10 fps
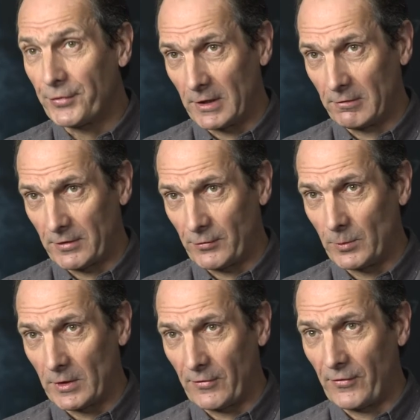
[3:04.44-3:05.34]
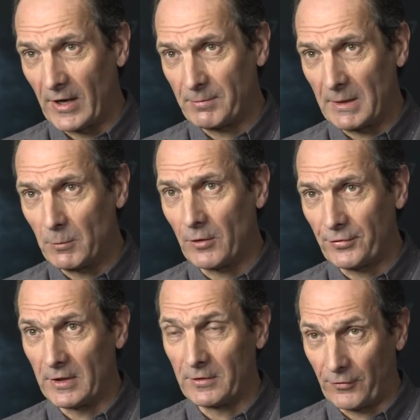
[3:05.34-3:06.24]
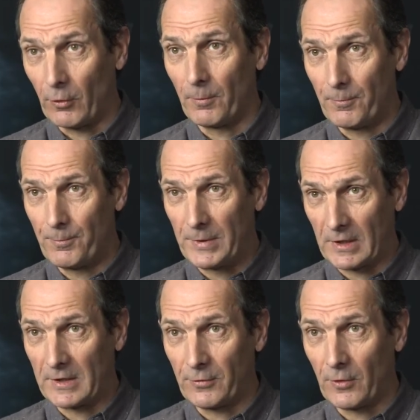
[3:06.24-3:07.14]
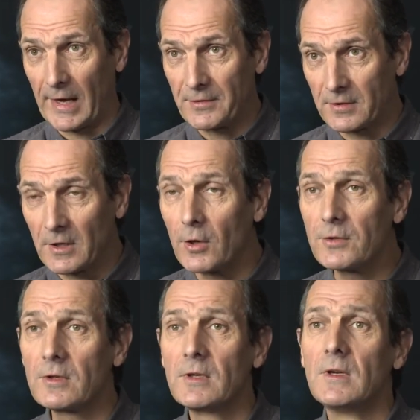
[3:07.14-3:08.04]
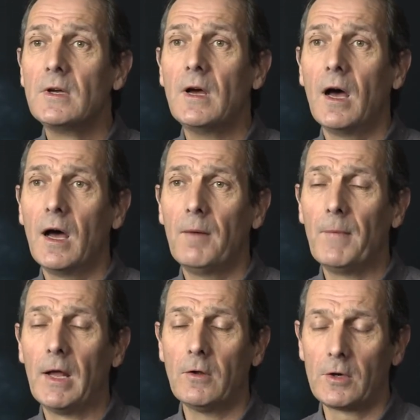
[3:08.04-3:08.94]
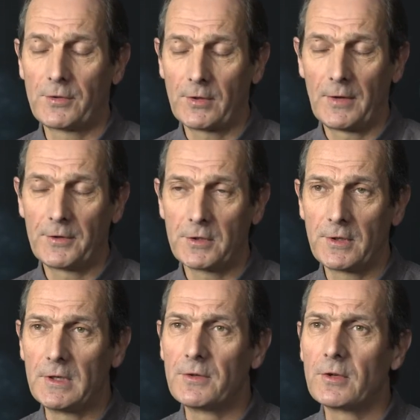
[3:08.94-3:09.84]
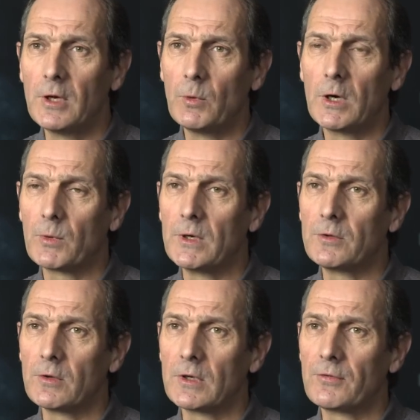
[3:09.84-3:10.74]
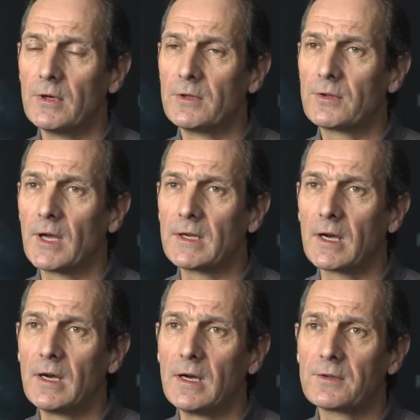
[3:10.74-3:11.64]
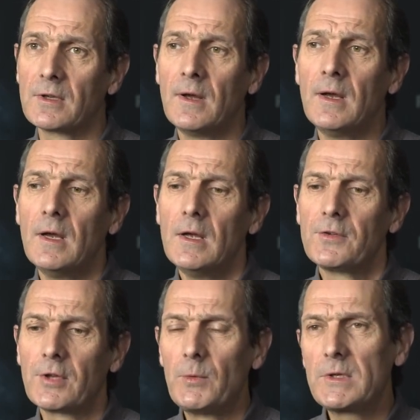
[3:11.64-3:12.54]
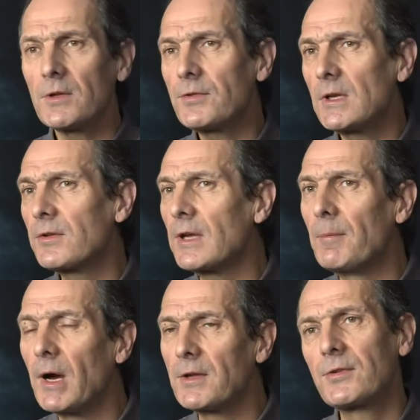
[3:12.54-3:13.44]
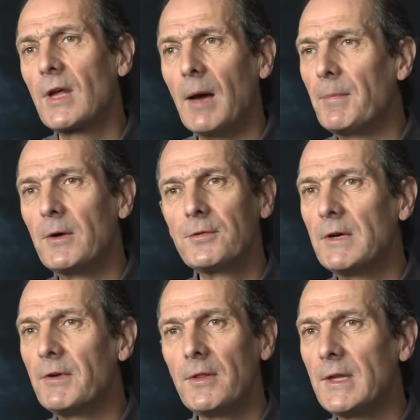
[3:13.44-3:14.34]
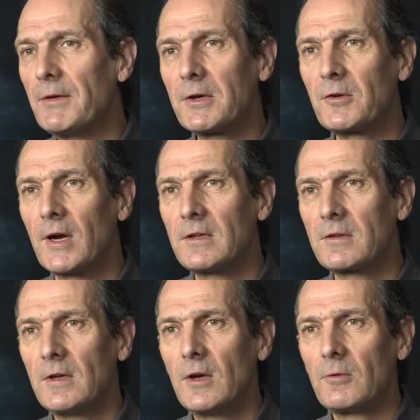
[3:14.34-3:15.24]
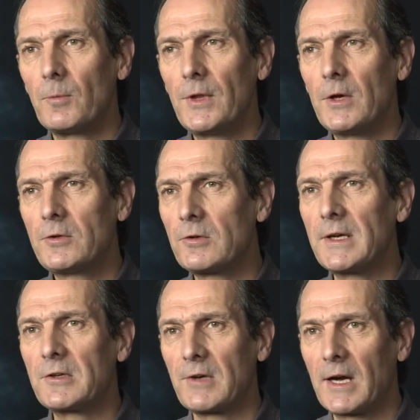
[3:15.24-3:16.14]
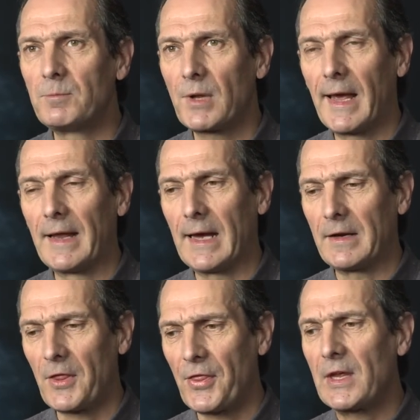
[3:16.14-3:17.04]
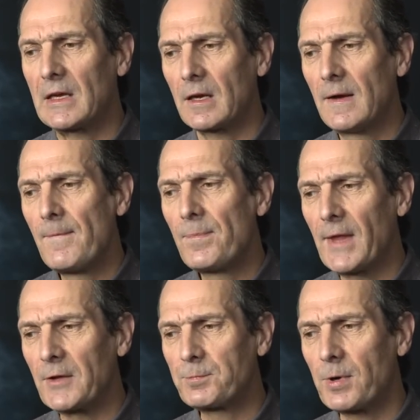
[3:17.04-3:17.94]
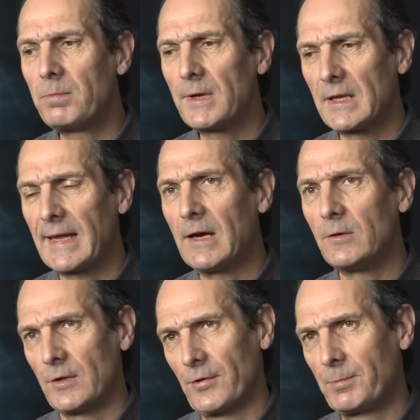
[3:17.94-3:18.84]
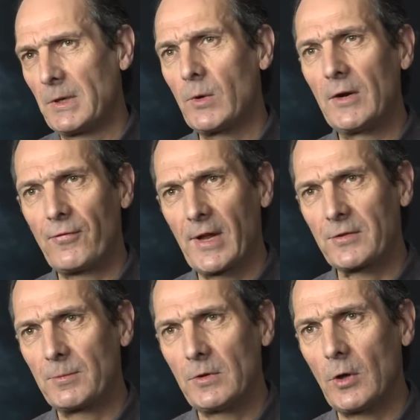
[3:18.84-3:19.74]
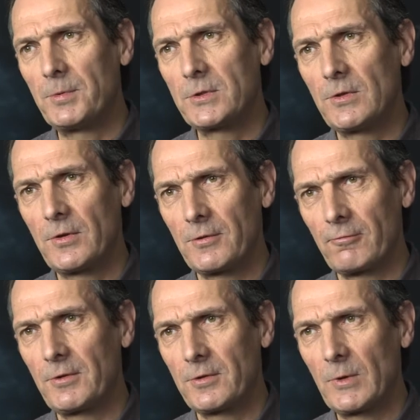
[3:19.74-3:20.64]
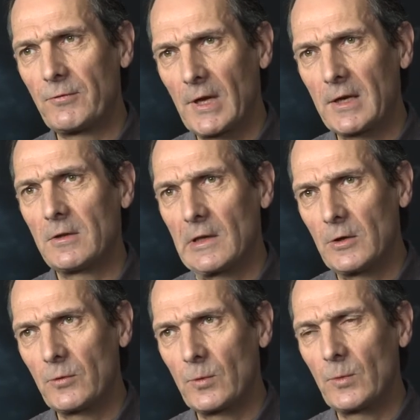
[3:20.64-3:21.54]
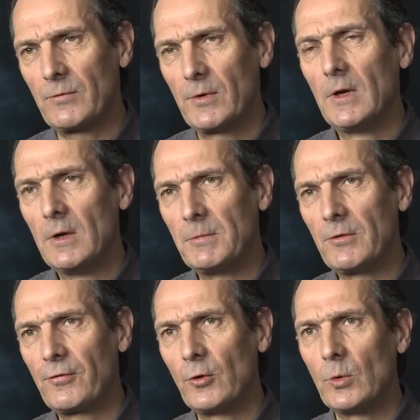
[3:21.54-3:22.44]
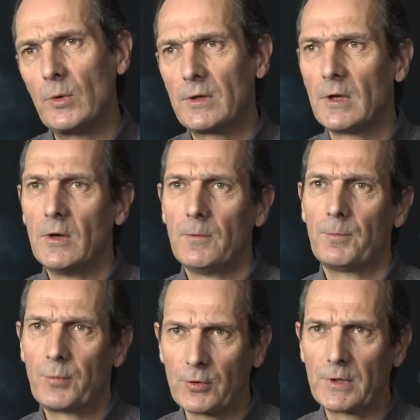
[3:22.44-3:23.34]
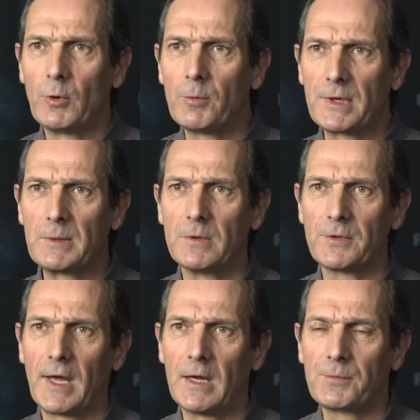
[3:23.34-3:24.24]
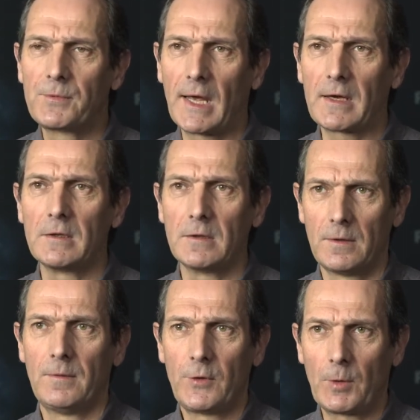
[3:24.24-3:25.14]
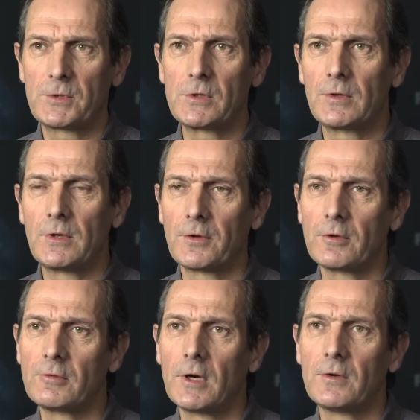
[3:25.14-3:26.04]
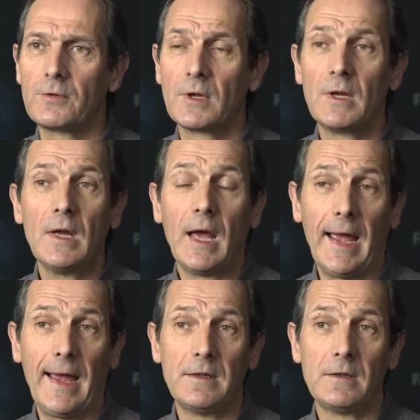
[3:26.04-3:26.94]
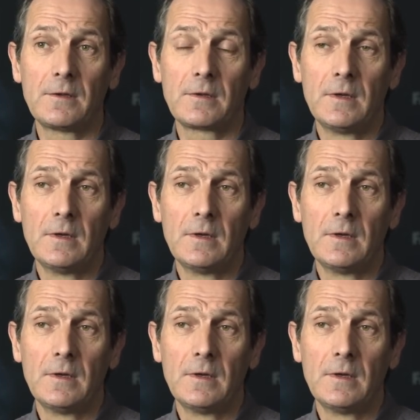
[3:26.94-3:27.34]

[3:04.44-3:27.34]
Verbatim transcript: series for. We did a 5-minute Morph series particularly for that slot, alongside the insert work we were doing for Take Heart. So we just did it step by step. There was no great ground plan. And I think that's probably allowed us to be quite flexible. Opportunities have arisen, we've taken those, we've moved forward, brought in more people to help tackle the opportunities that arose. And